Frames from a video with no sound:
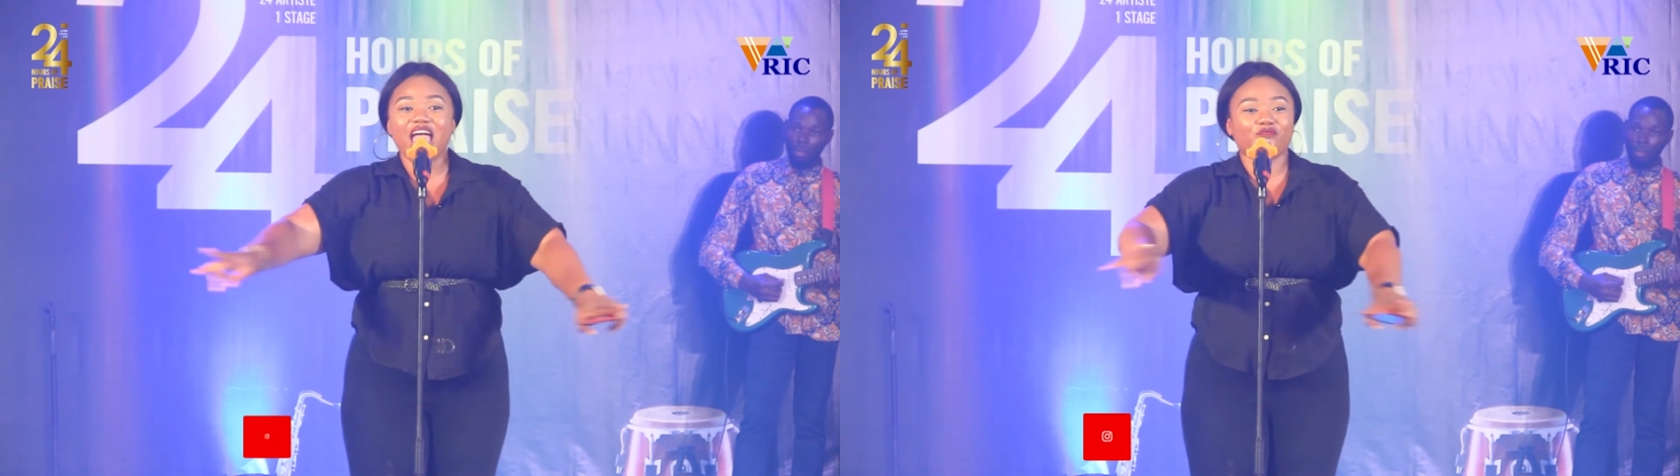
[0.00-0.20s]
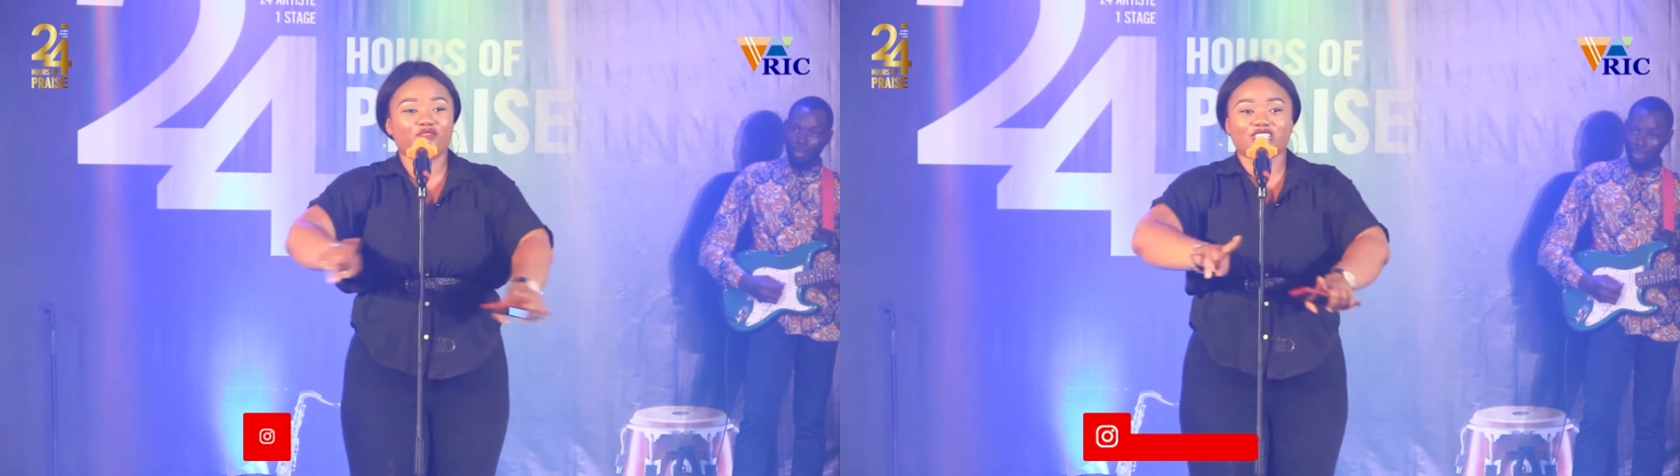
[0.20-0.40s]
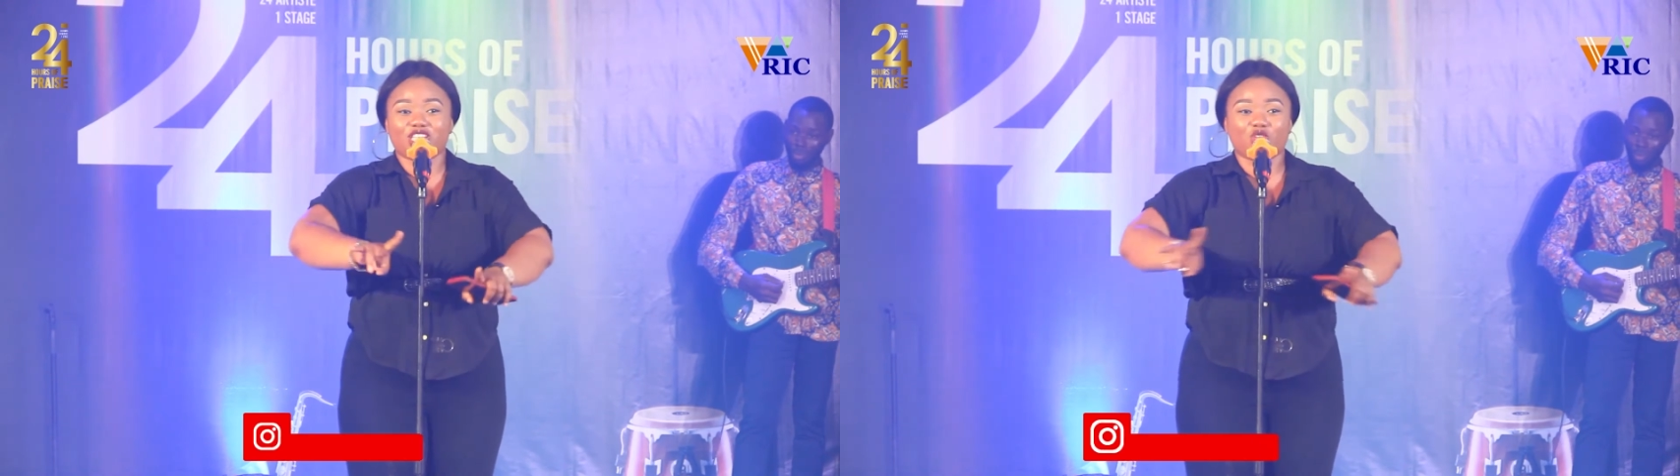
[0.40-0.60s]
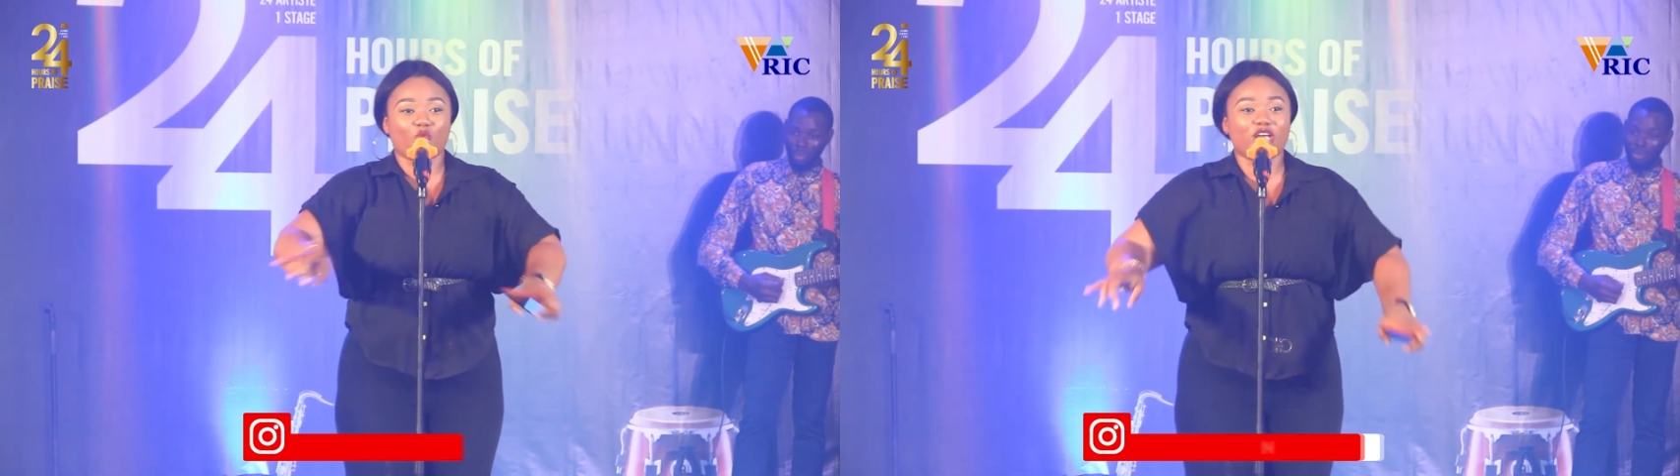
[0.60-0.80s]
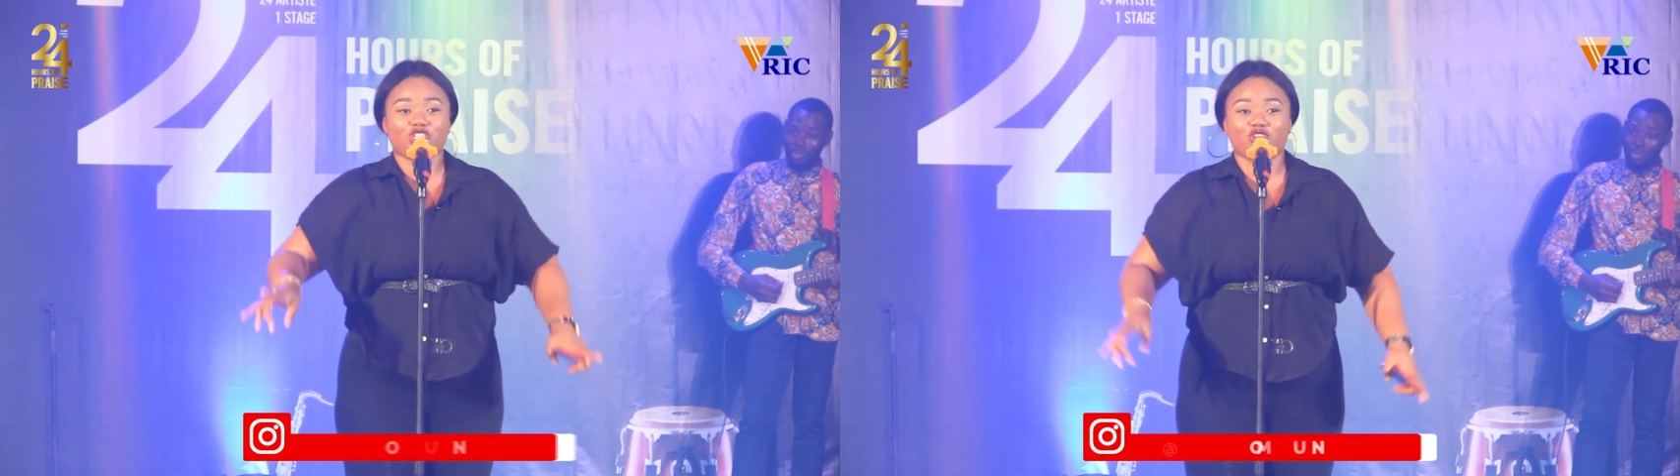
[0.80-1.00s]
every
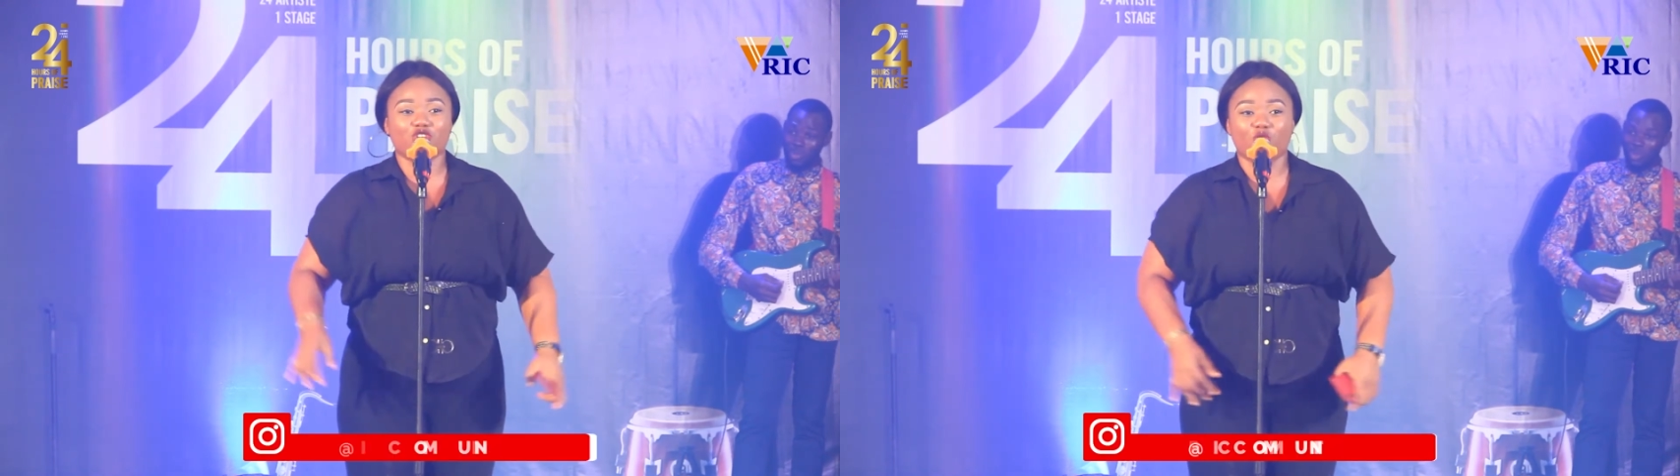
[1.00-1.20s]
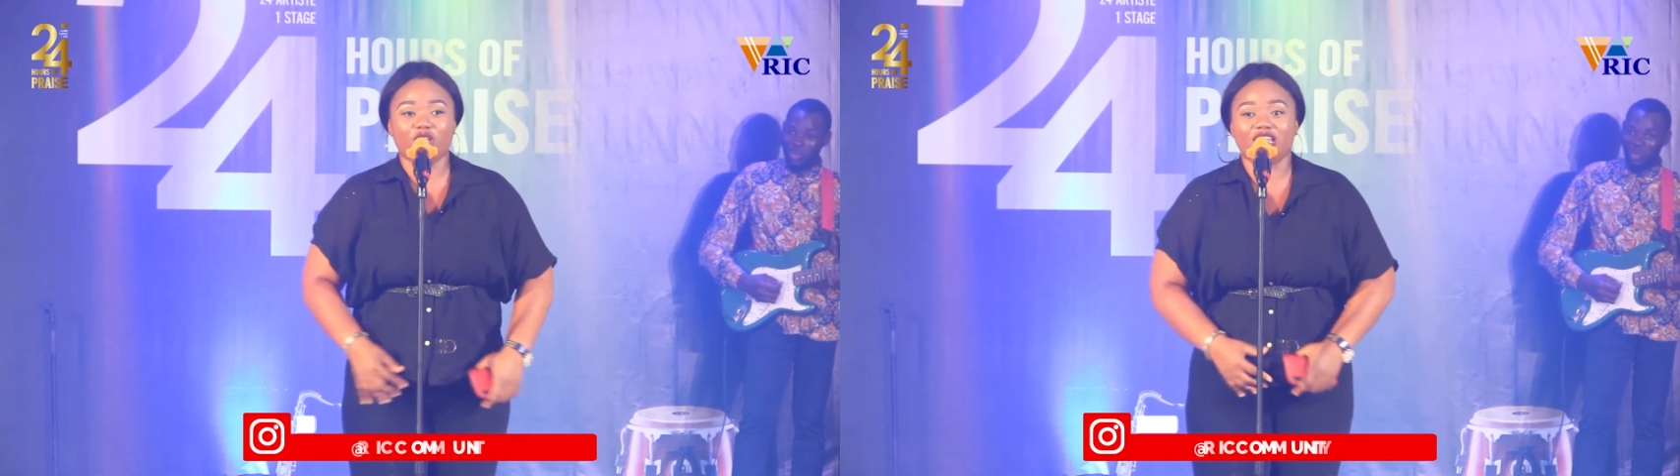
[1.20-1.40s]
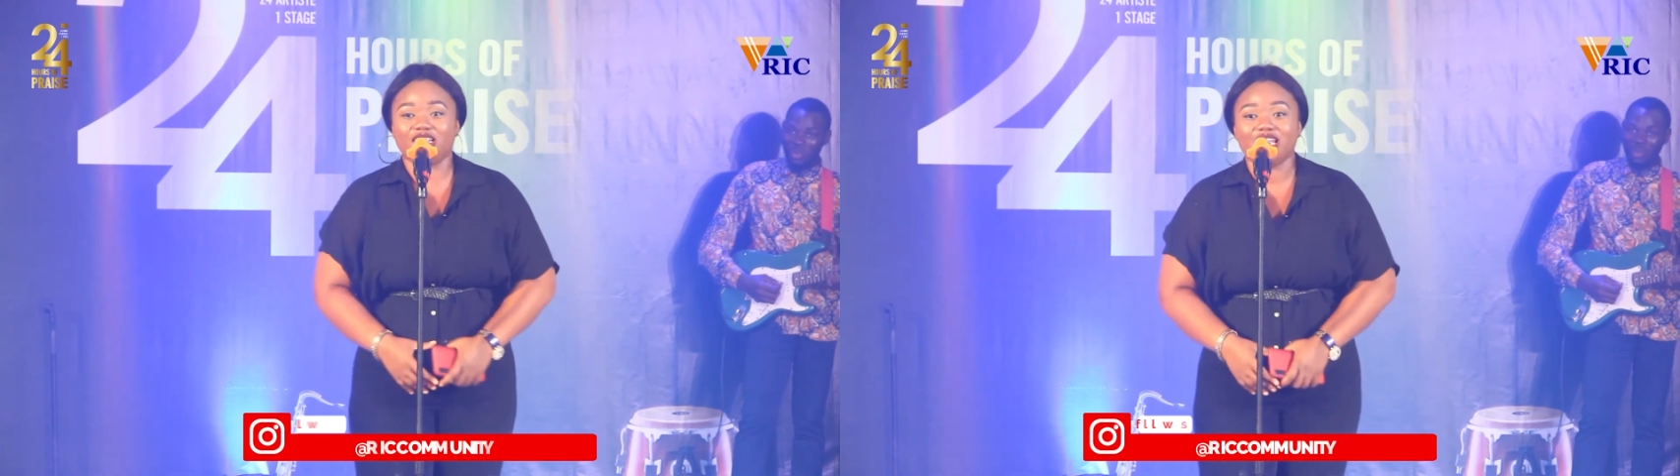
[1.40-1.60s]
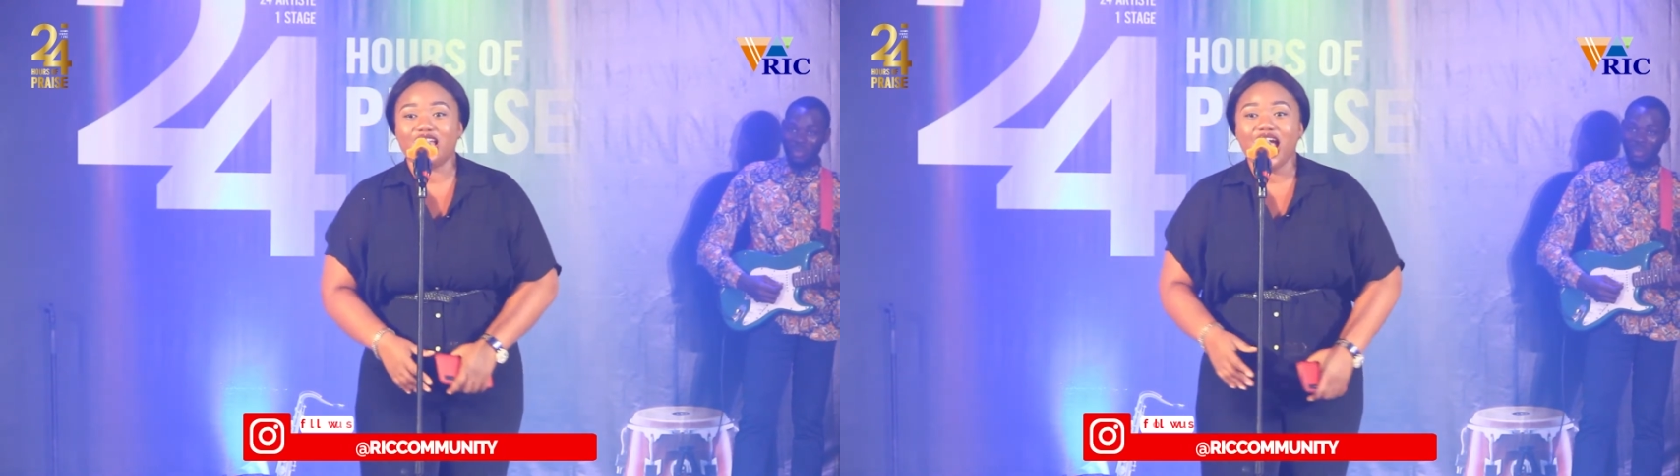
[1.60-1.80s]
situation you're in.